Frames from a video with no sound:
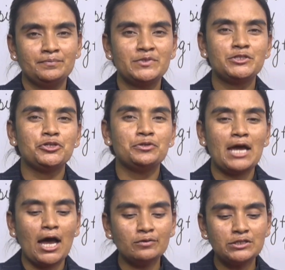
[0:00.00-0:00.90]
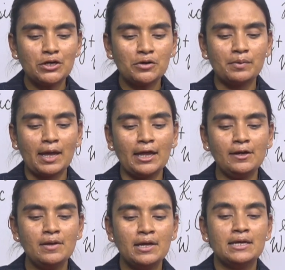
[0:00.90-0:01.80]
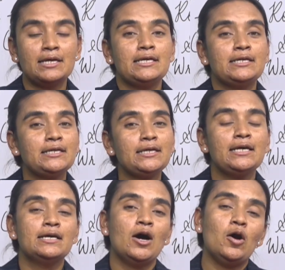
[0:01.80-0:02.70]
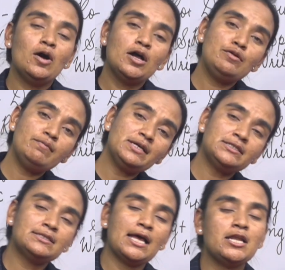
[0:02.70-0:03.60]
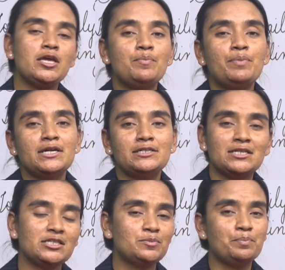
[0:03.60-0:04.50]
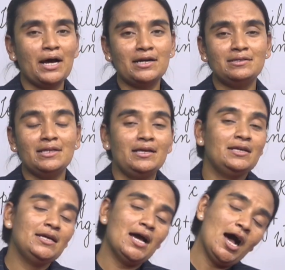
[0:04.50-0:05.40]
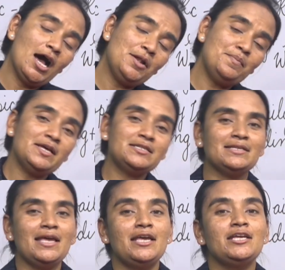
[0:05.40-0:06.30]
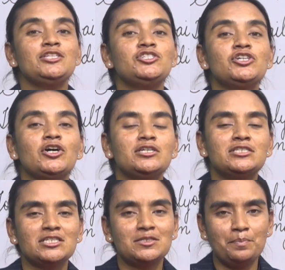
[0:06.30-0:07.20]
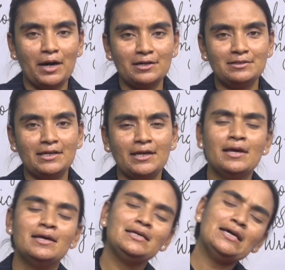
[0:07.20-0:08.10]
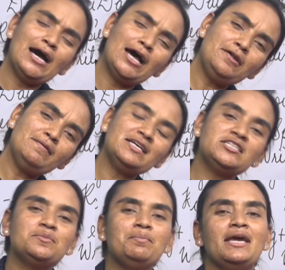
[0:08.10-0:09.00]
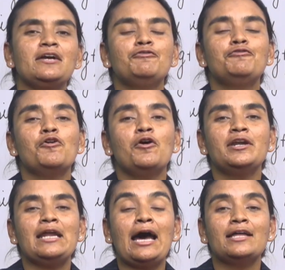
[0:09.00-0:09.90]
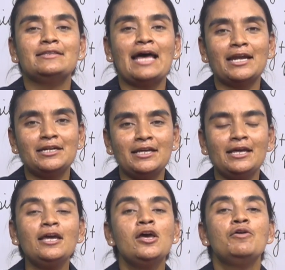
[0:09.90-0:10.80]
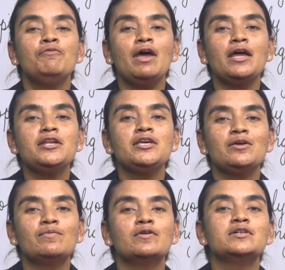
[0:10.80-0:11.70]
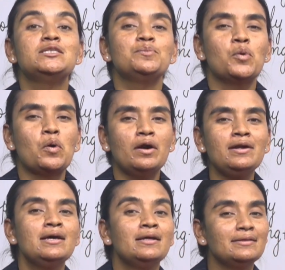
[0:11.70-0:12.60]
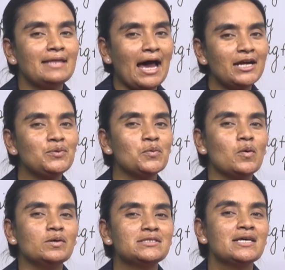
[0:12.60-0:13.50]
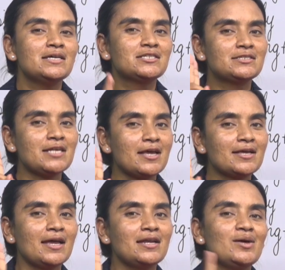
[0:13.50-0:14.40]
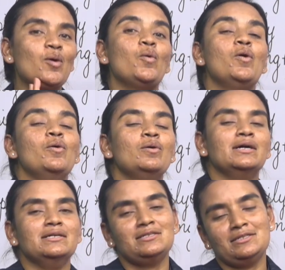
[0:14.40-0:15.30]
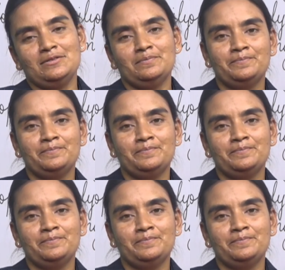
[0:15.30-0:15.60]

So now, children, he always celebrates his birthday. He always enjoys his birthday. He always makes fun on that day when he was born. That was 2nd August.